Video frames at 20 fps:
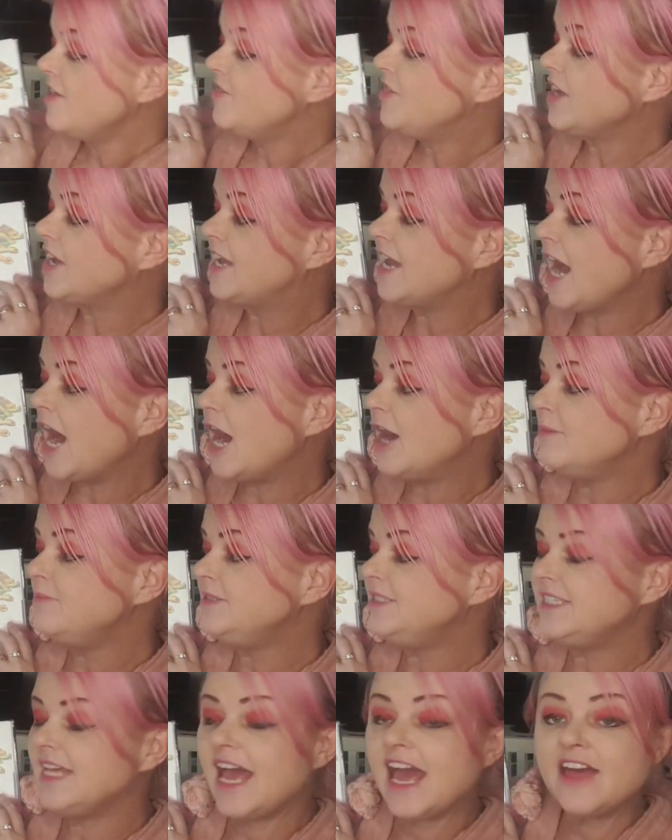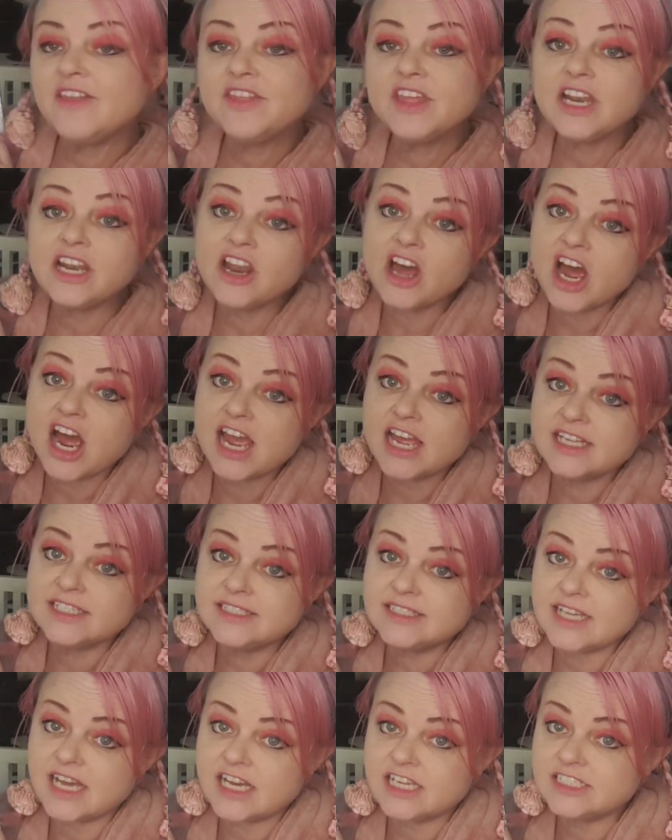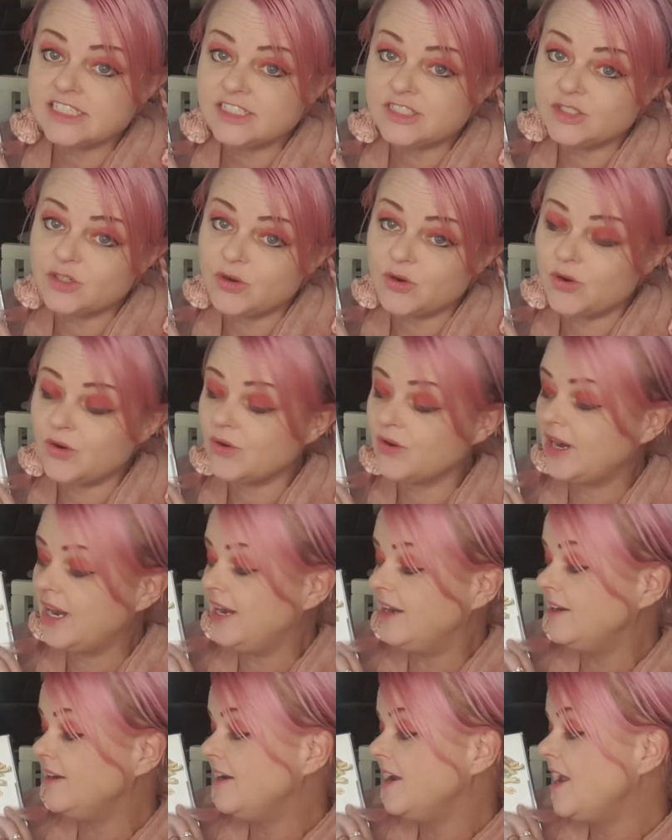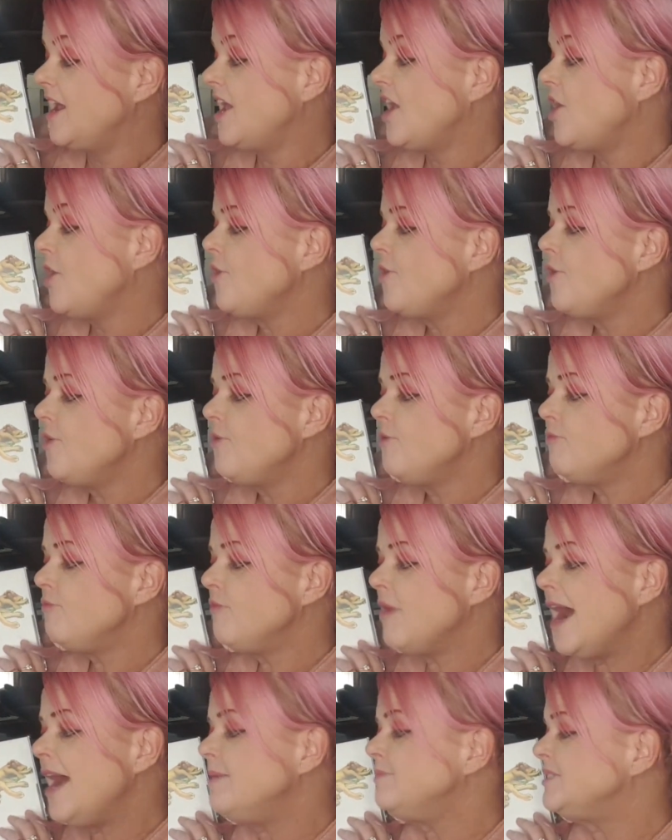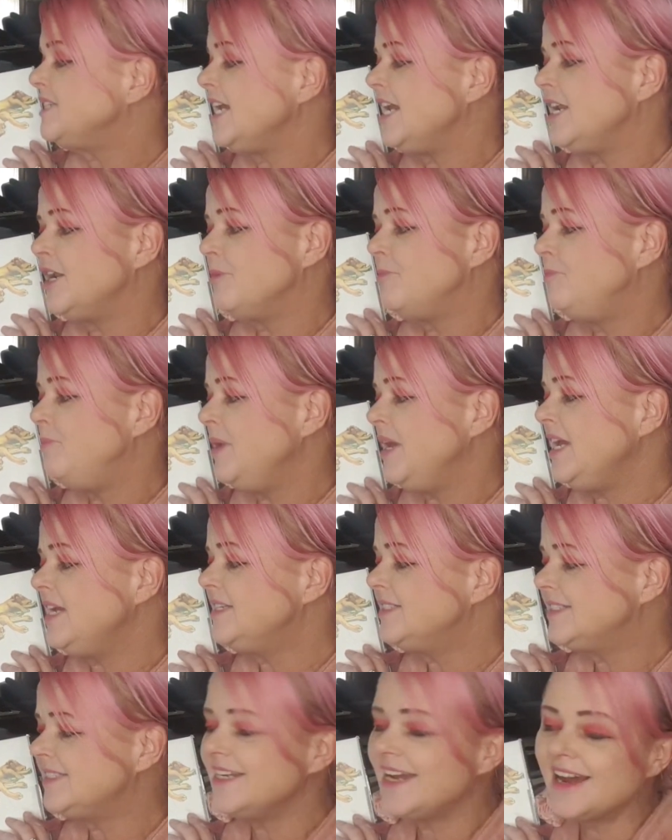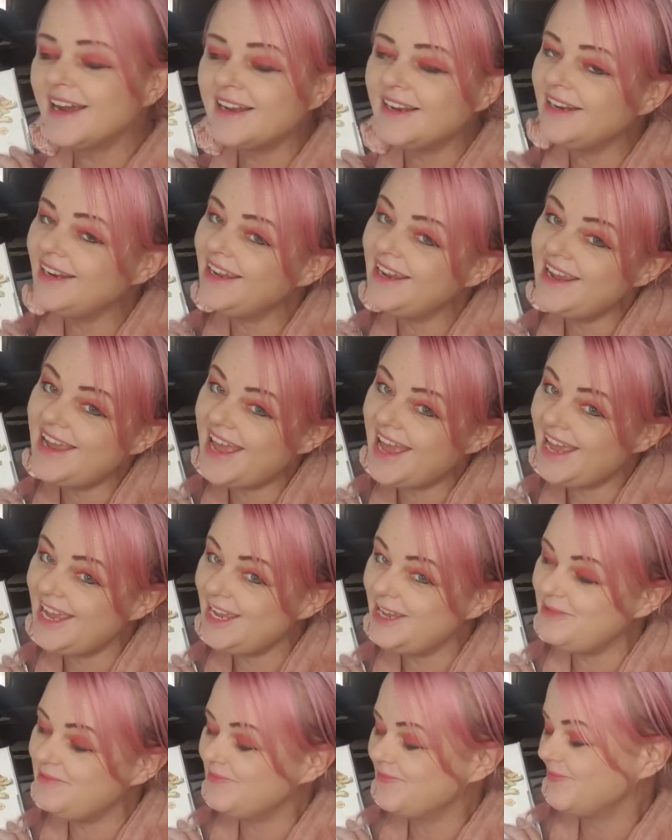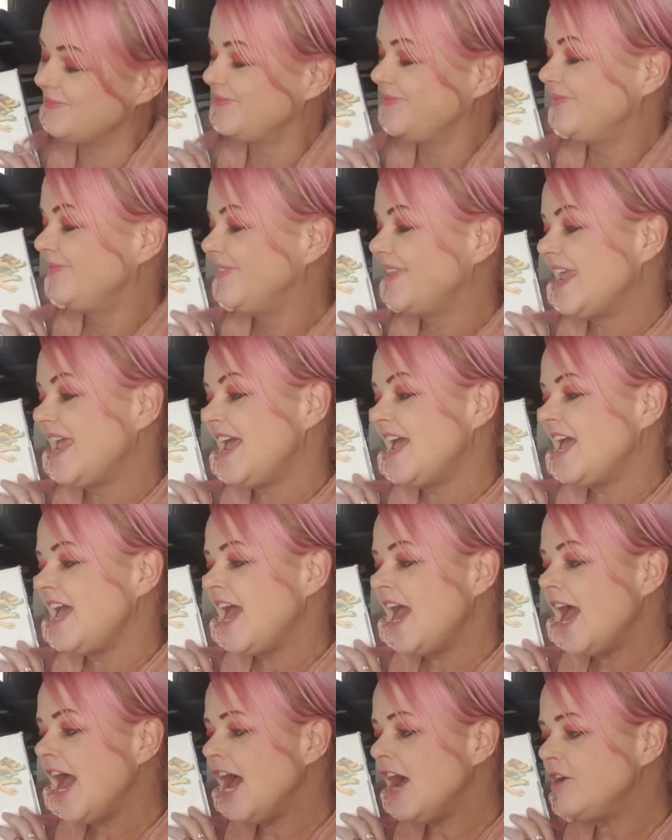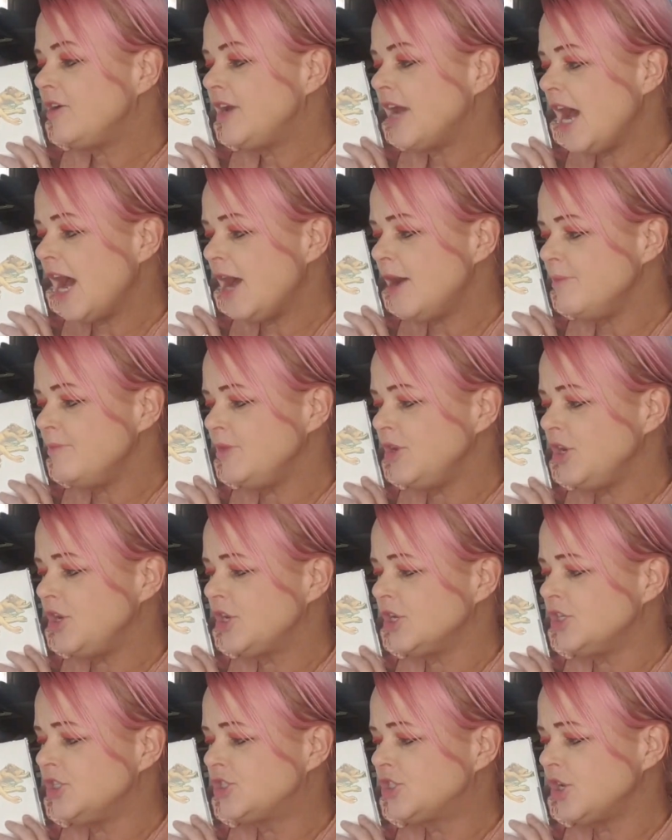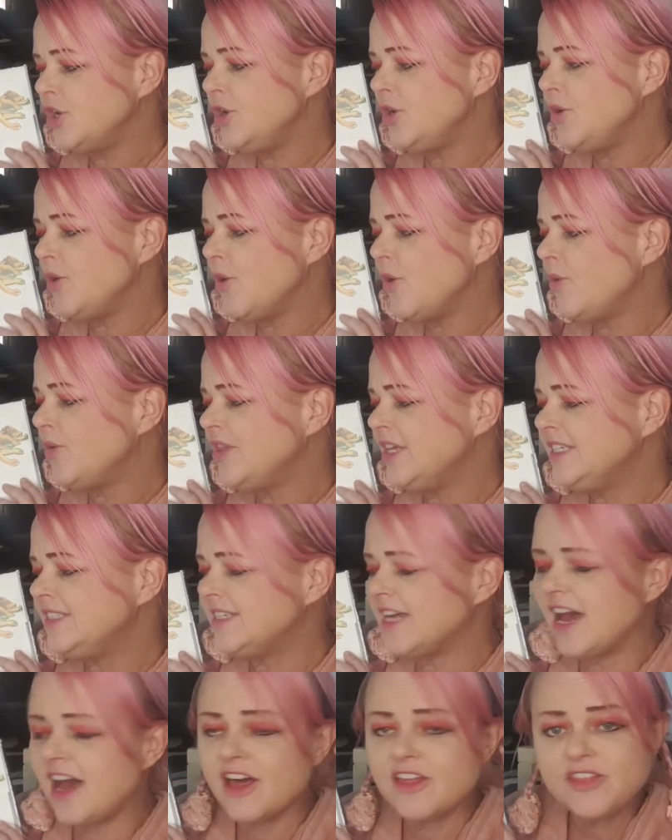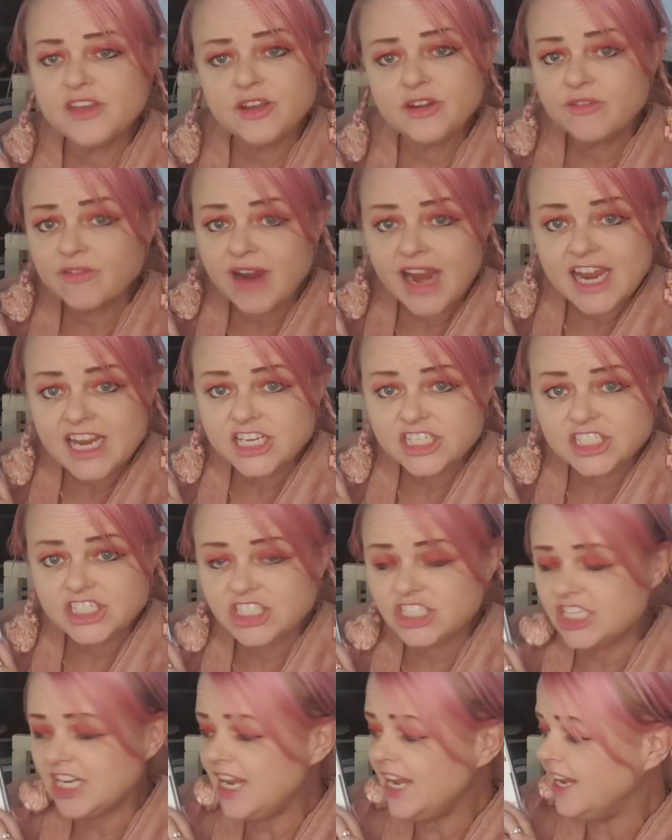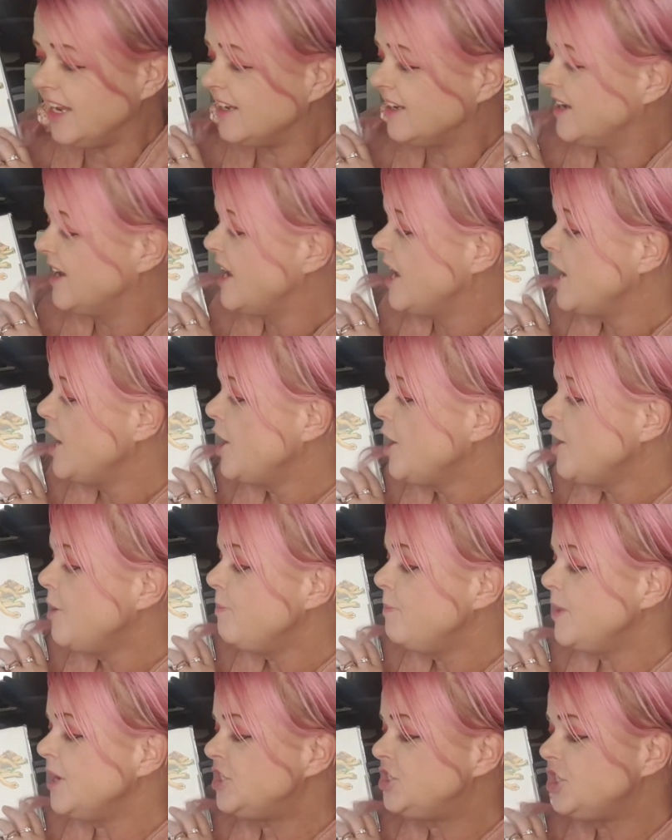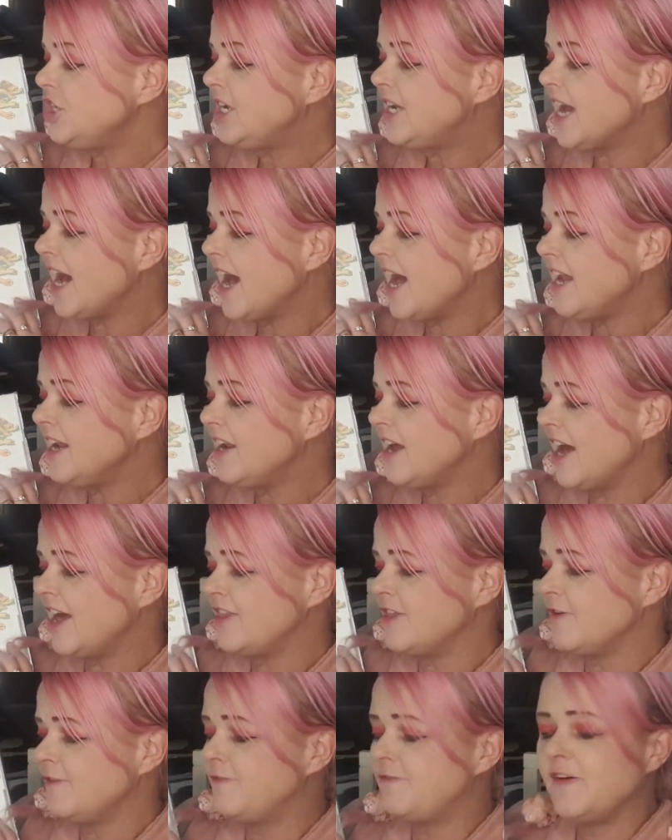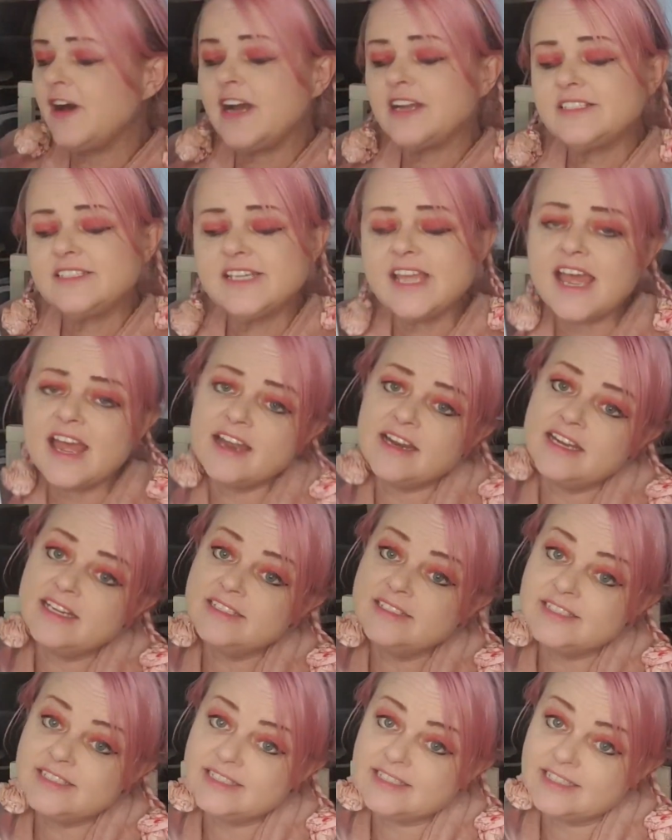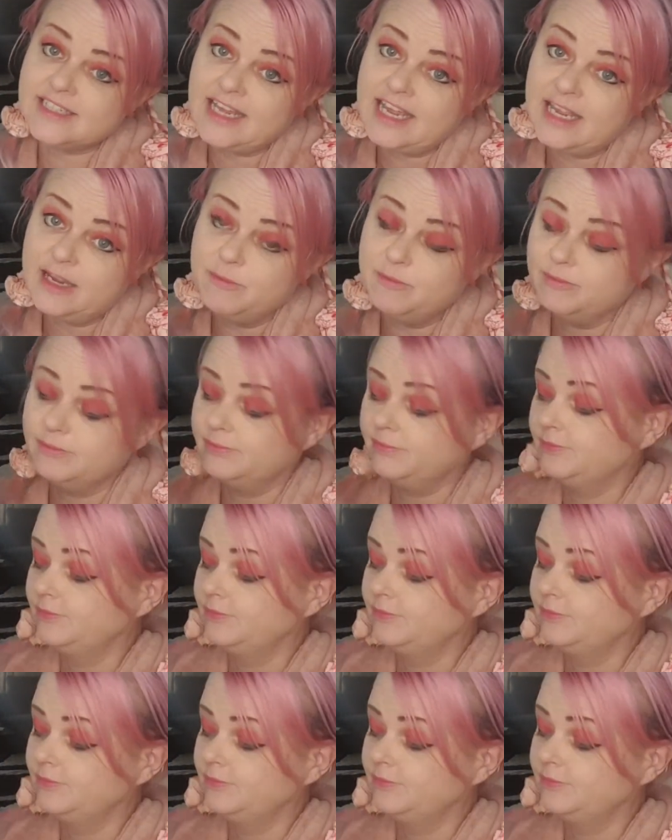The cubs and the lions are snoring, wrapped in a big snuggly heap. How come you can do all this other great shit, but you can't lie the fuck down and sleep?